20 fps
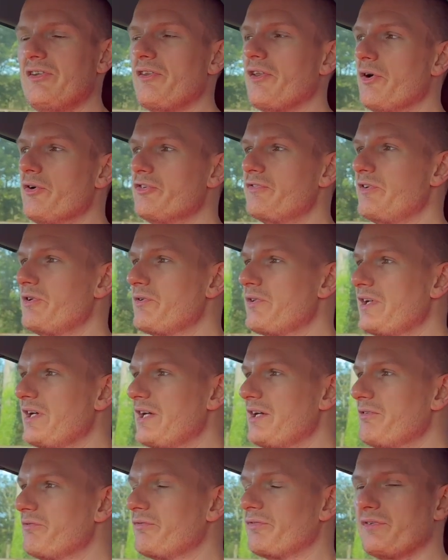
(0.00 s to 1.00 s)
Those of you
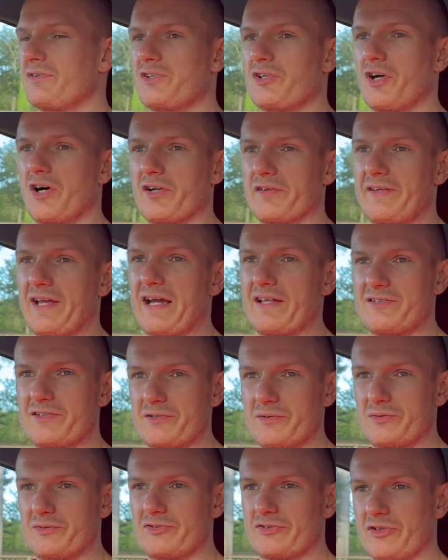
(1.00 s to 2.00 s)
that have got
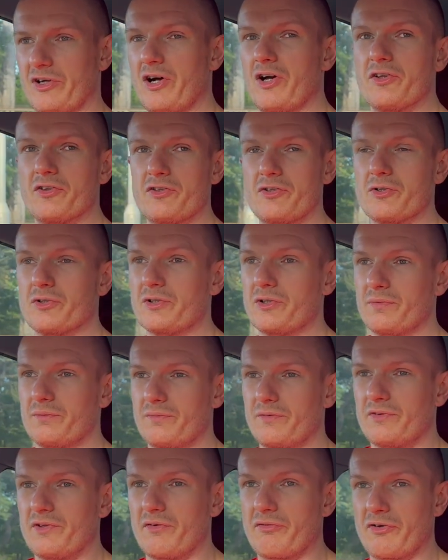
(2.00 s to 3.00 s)
tattoos on
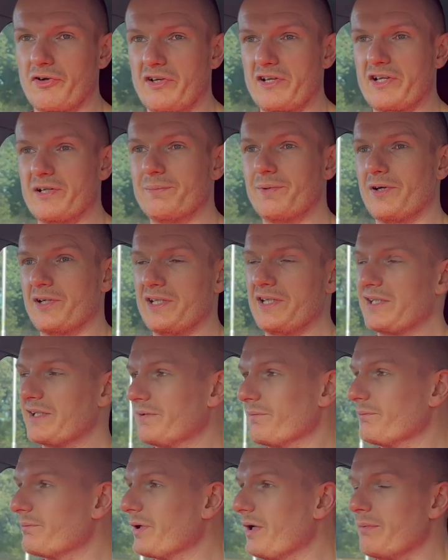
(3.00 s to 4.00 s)
the front of your body
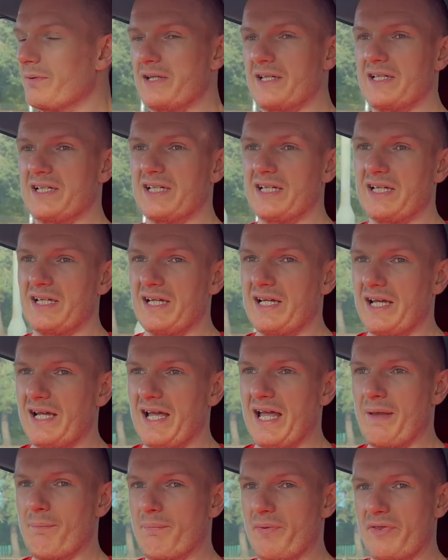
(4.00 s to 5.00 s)
can probably
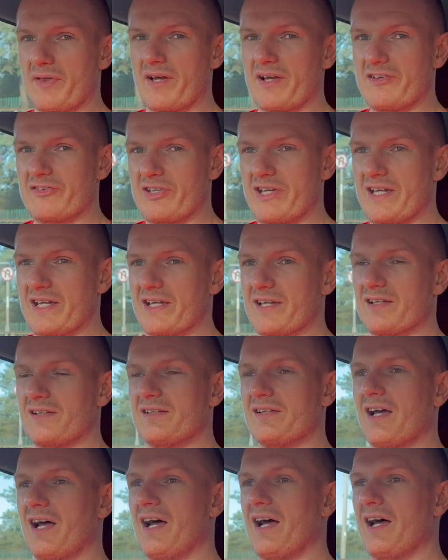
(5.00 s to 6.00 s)
empathize
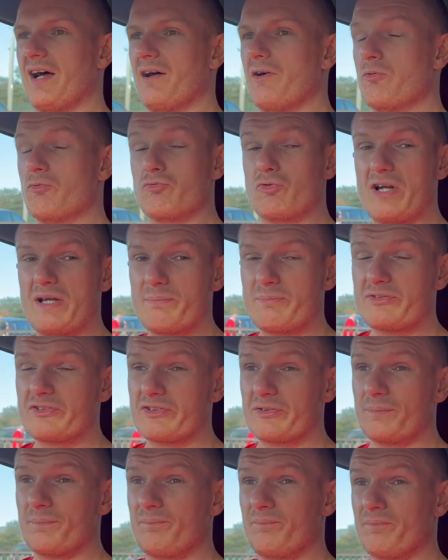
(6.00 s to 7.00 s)
here.
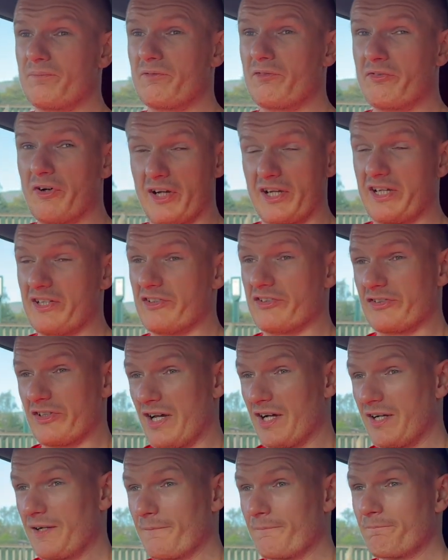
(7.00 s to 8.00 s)
Ribs fucking
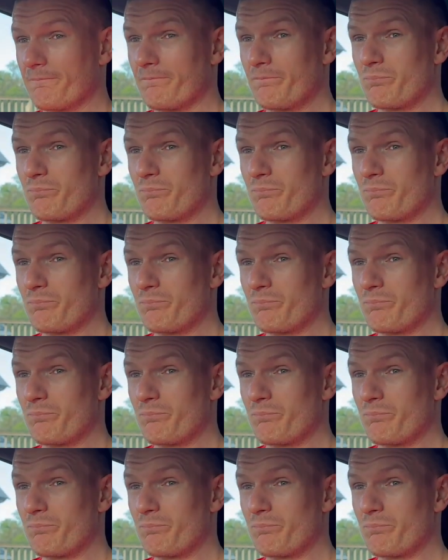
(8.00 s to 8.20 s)
suck.